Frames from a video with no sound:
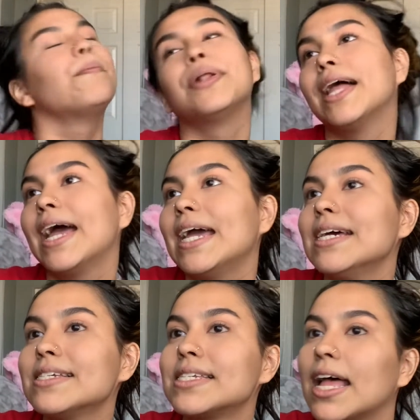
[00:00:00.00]
Play
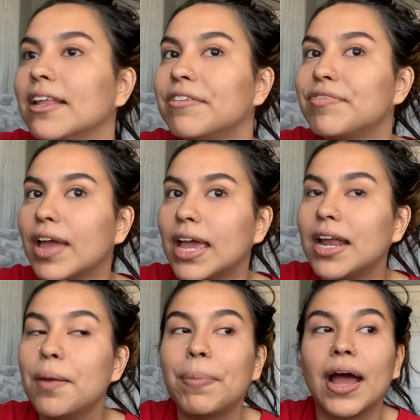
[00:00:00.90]

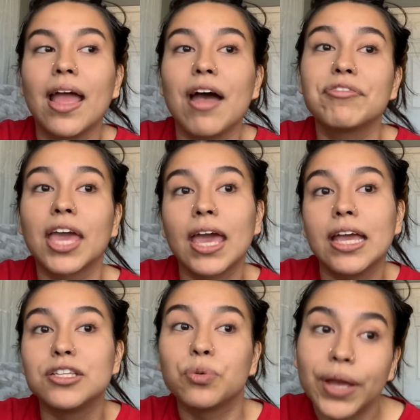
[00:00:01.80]
Cellophane by
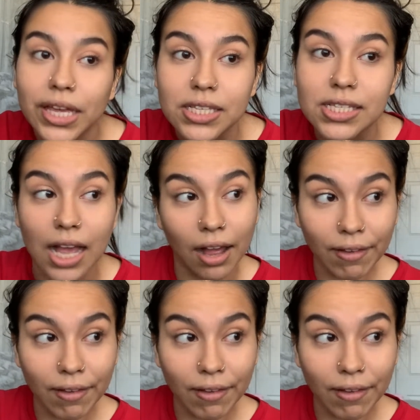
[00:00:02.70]
FKA Twigs.